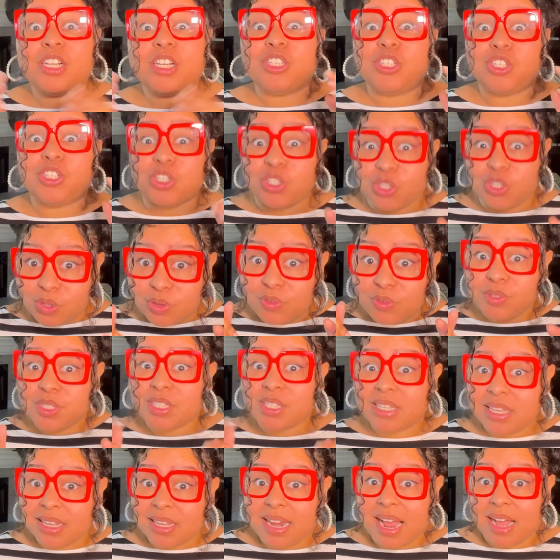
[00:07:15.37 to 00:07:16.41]
You've
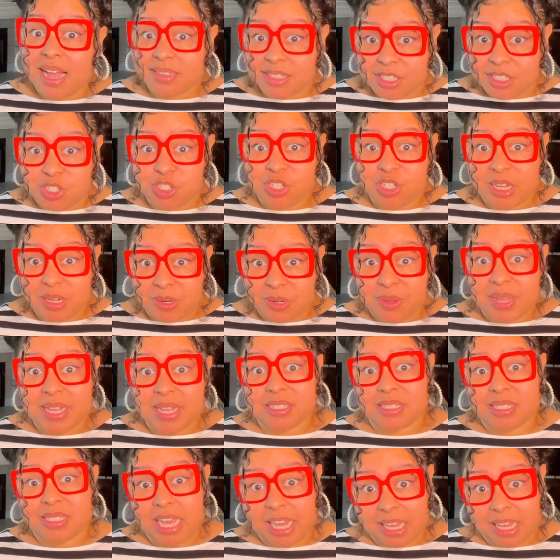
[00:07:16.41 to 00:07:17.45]
seen how this channel
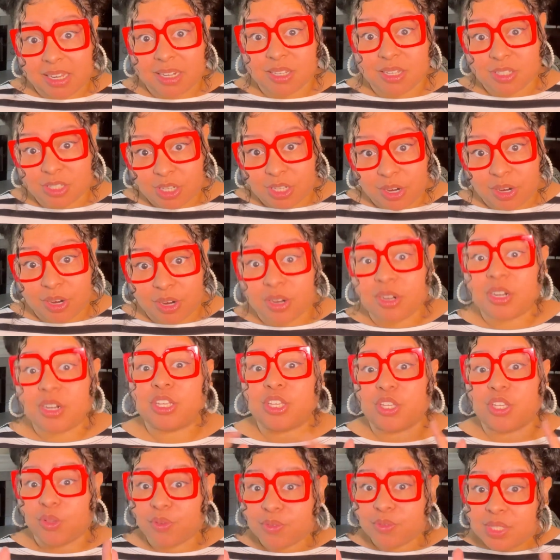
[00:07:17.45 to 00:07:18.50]
has taken a turn.
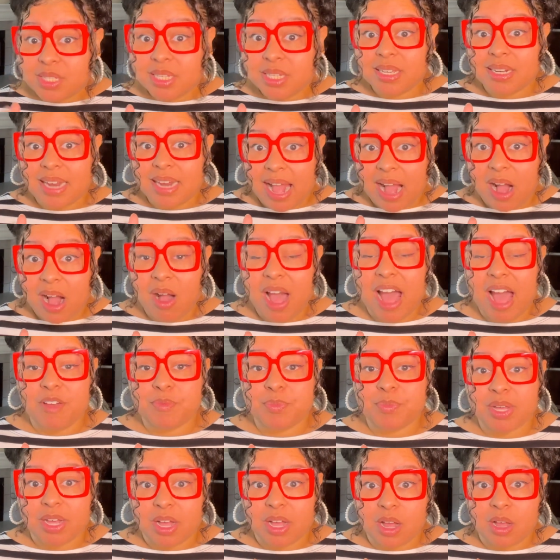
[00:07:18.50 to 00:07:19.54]
You've seen how I've
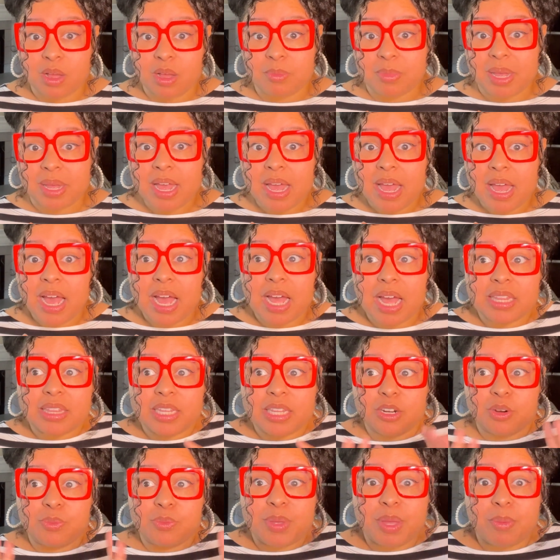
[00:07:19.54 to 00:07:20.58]
become a
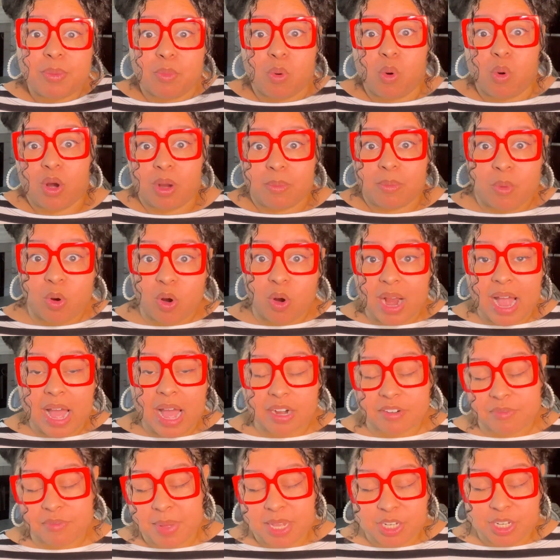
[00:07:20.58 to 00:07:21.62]
little bit more and more out
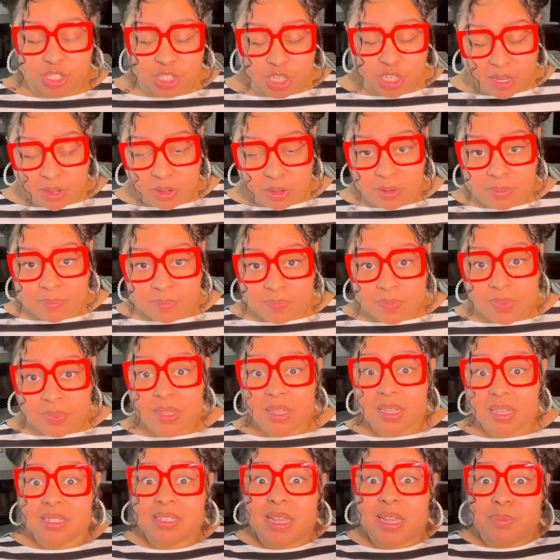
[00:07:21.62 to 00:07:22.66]
of my shell
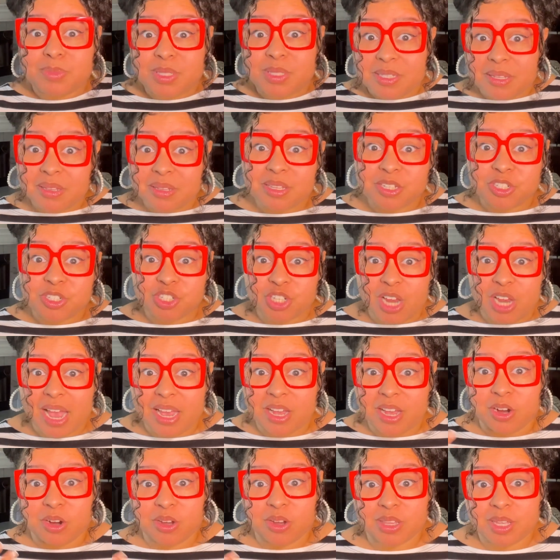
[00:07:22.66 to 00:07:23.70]
because I'm still a shy
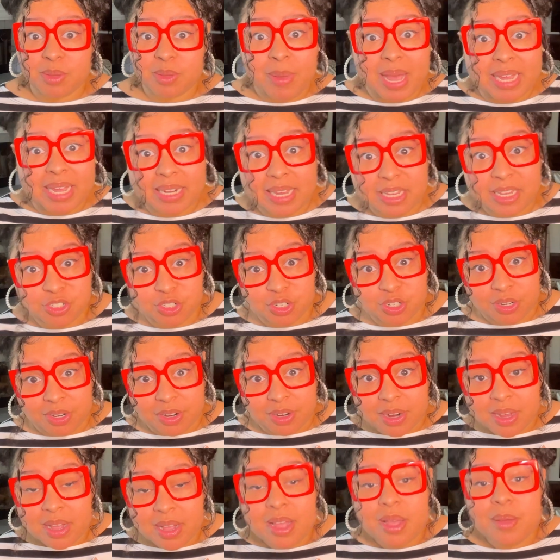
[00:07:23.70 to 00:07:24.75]
girly by nature.
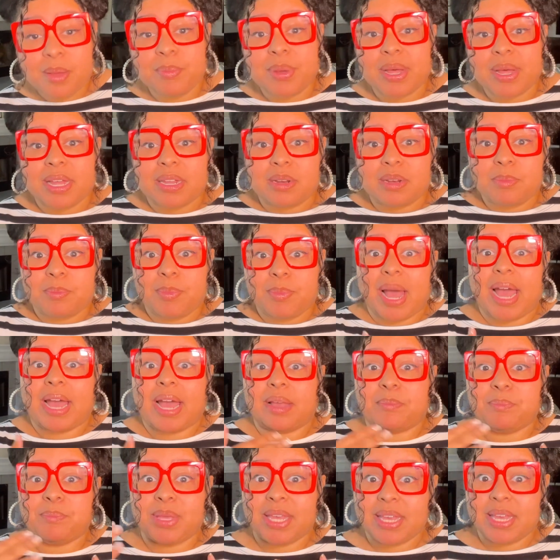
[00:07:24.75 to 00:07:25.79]
But
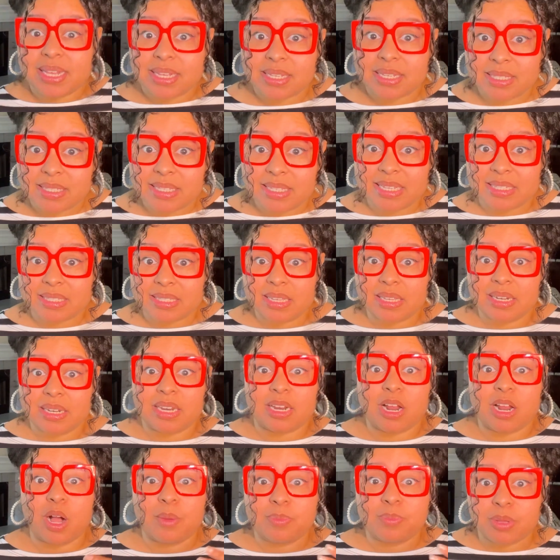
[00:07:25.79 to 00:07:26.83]
by being consistent
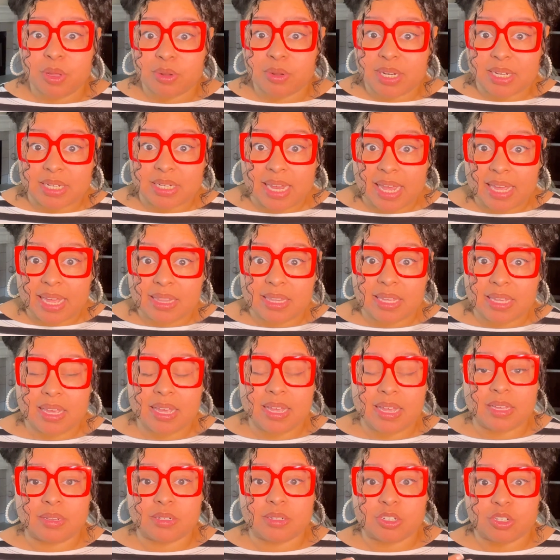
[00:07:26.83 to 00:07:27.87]
and uploading daily
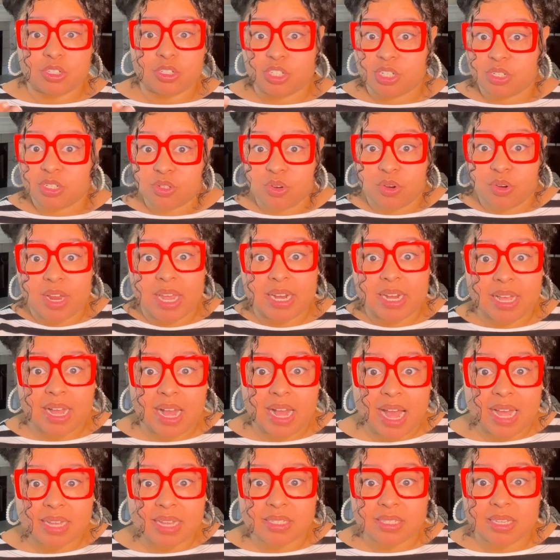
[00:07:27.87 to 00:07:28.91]
and just creating
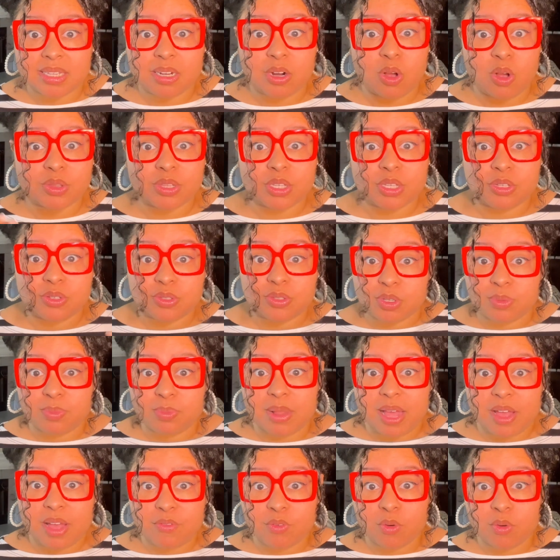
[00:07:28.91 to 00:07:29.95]
content on the YouTube
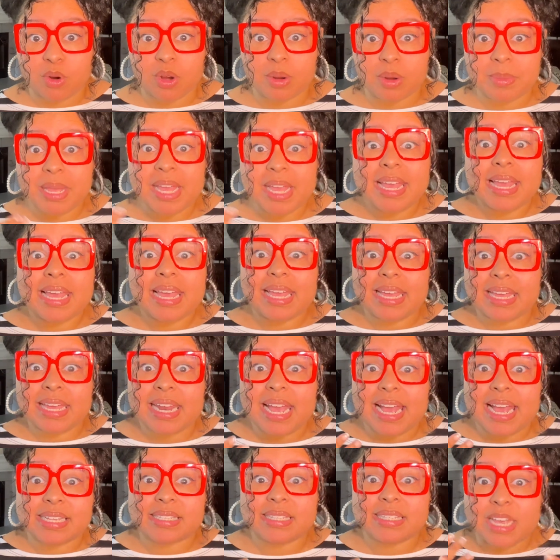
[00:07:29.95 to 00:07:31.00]
platform, it
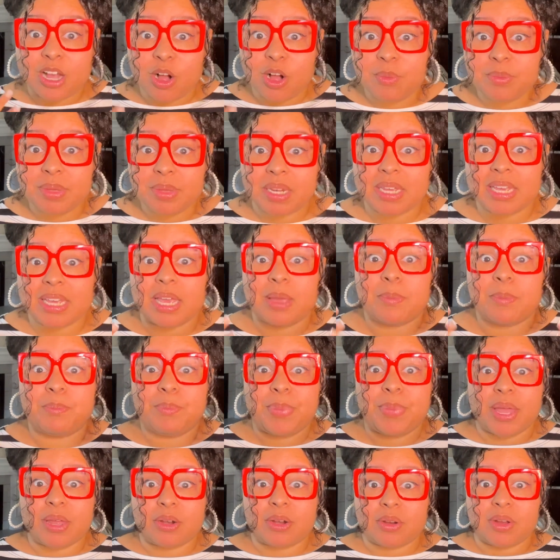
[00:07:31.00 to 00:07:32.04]
has helped me to get
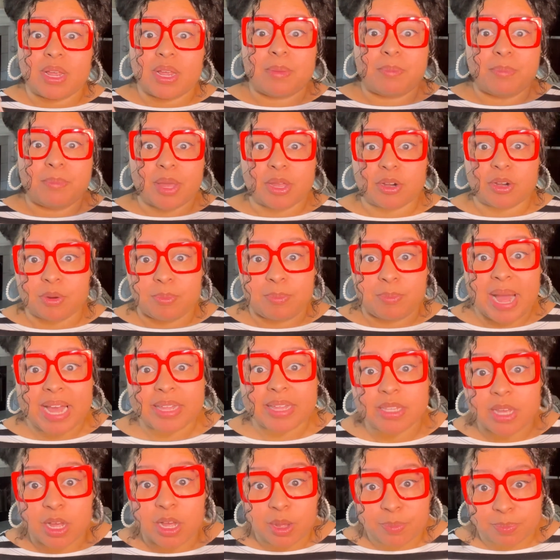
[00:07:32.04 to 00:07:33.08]
better and better by
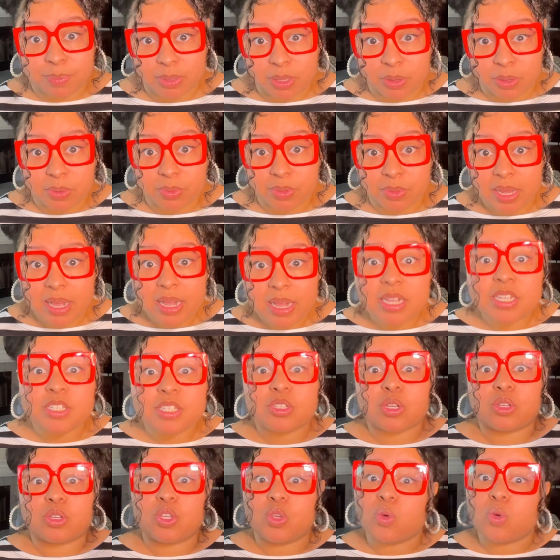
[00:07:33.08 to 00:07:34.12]
the upload.
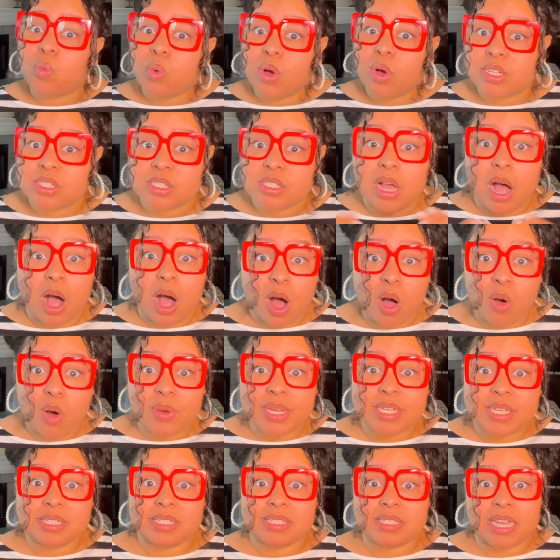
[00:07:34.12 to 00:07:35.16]
So you want to
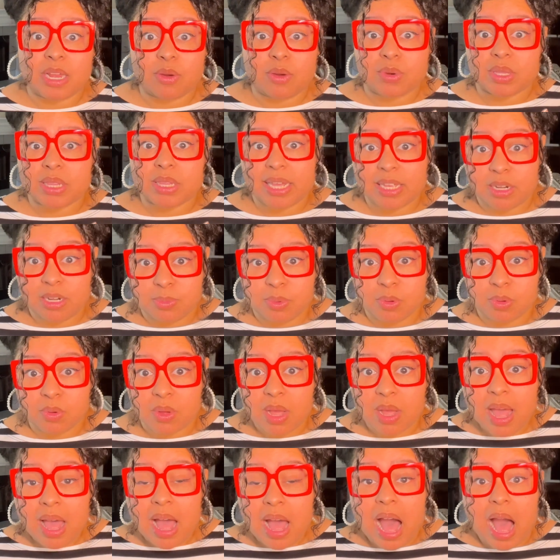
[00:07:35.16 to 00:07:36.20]
always stay relatable.
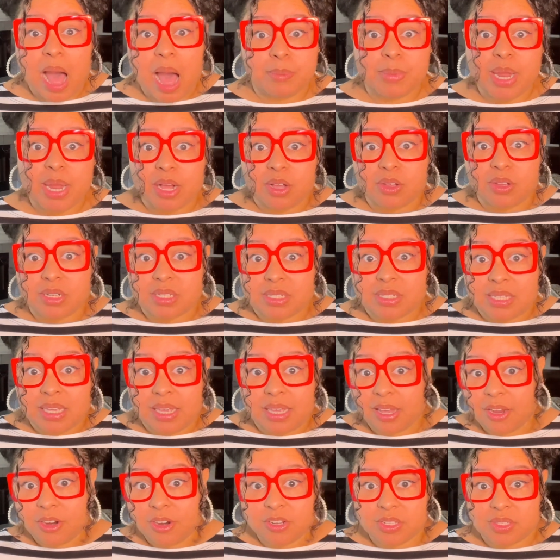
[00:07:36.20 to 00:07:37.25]
I'm not going to sit
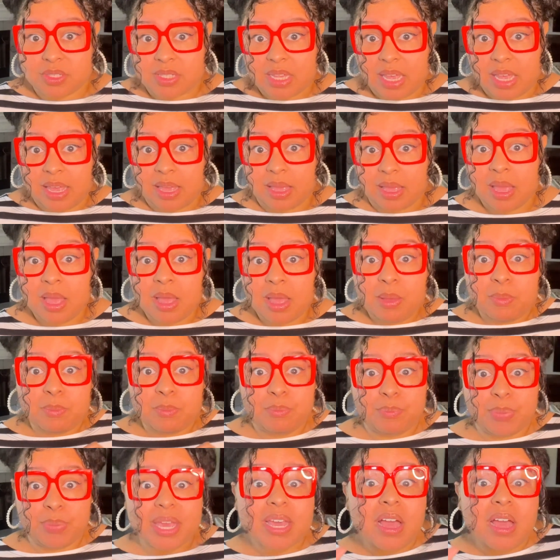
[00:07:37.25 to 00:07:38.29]
here and say,
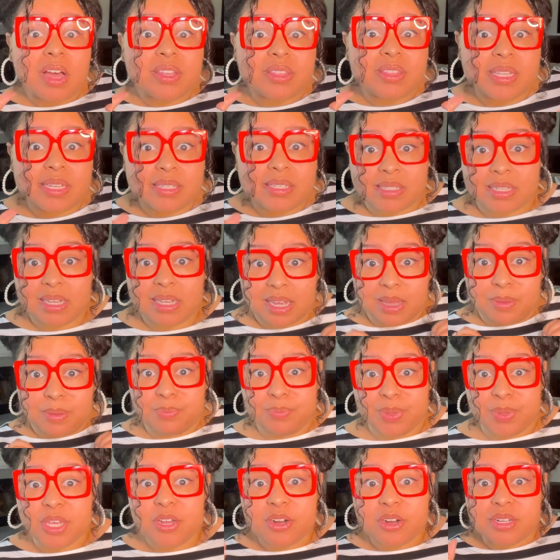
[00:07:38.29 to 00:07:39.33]
be authentic and
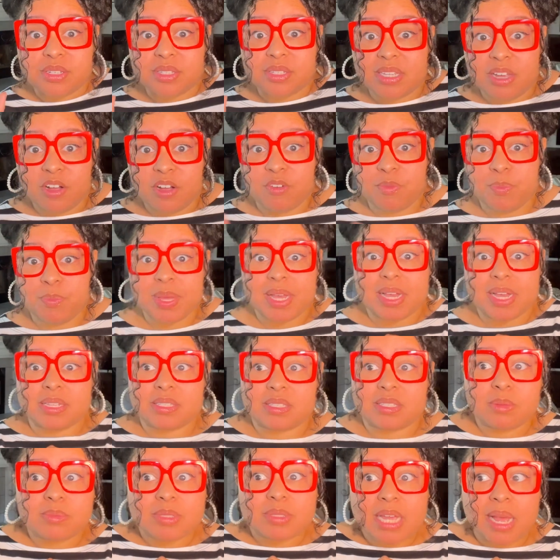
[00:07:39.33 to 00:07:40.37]
be yourself, because
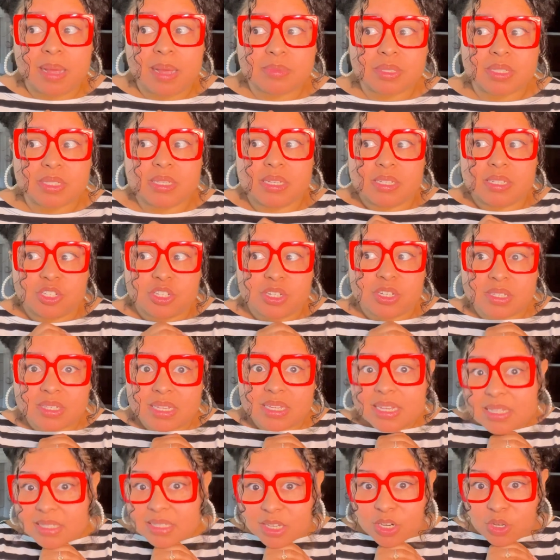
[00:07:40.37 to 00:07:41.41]
sometimes this just
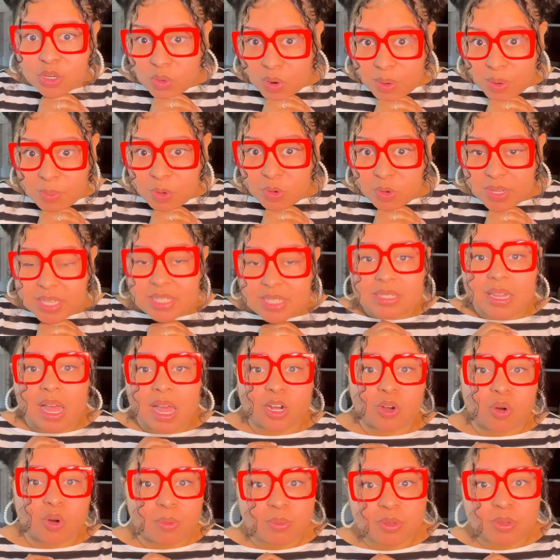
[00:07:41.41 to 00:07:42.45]
isn't normal. It's
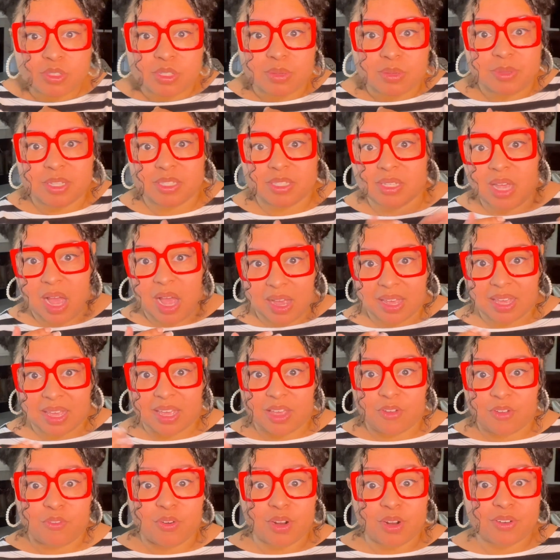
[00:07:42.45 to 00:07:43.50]
not normal to be talking
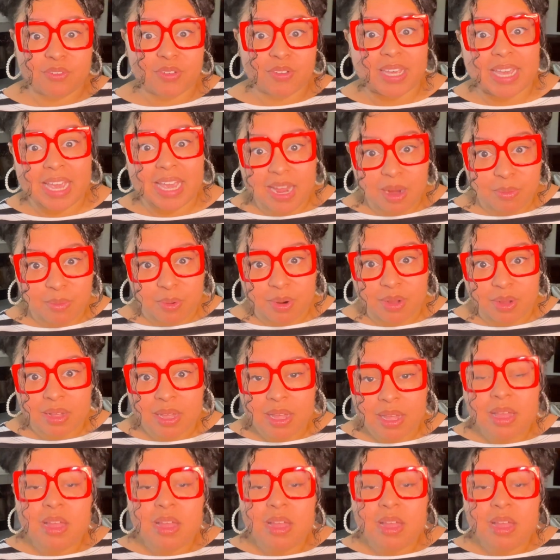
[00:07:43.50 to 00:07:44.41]
in front of a camera.